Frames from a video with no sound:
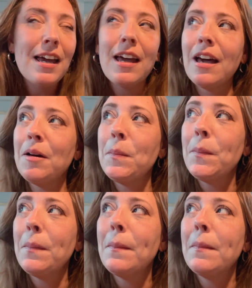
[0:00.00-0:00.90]

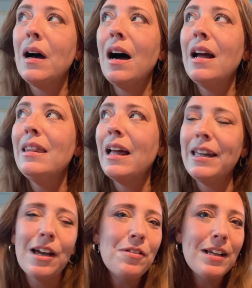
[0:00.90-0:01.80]
I
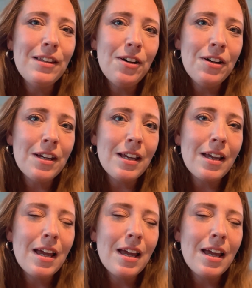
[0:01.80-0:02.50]
like how they look,